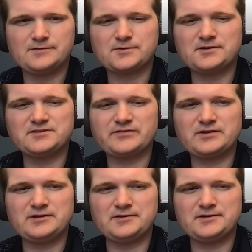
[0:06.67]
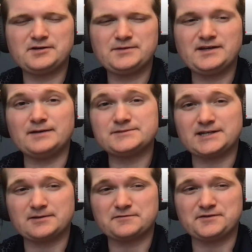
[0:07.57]
For those of you who don't know me, I'm
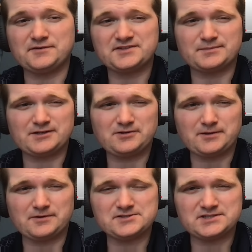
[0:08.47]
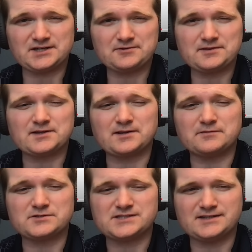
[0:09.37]
Tyler Folse. I'm a nuclear engineer with a little
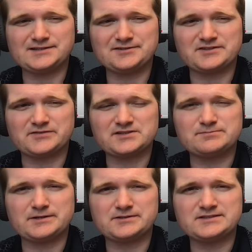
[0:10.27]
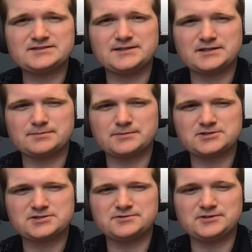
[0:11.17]
over 10 years of experience in the
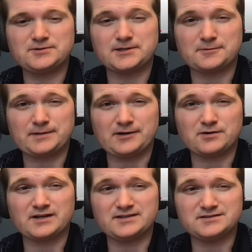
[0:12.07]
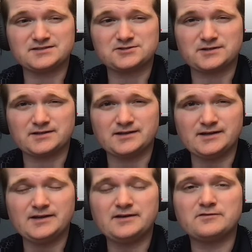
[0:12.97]
commercial nuclear power industry,
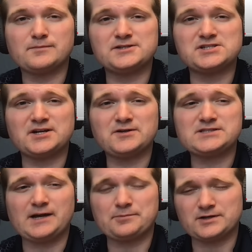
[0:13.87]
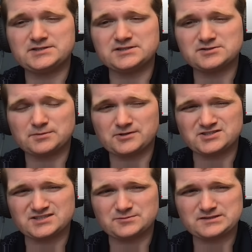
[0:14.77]
from engineering to operations to
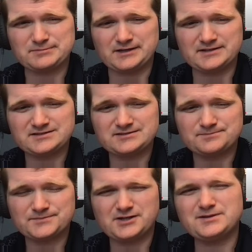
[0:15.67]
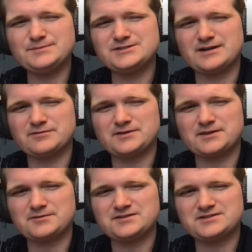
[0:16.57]
emergency response. I don't claim to know
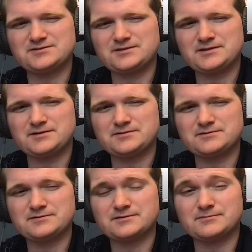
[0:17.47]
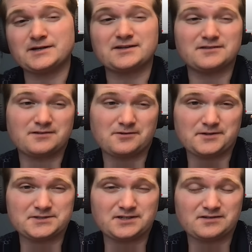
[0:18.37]
everything there is nuclear, but I can
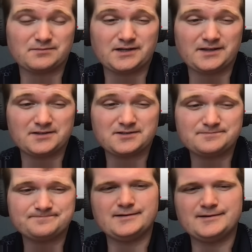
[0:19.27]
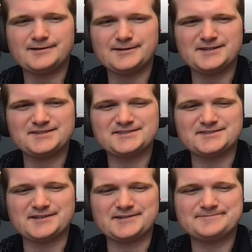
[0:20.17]
certainly share some knowledge. Let's
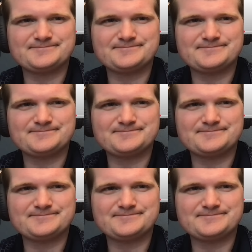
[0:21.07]
see.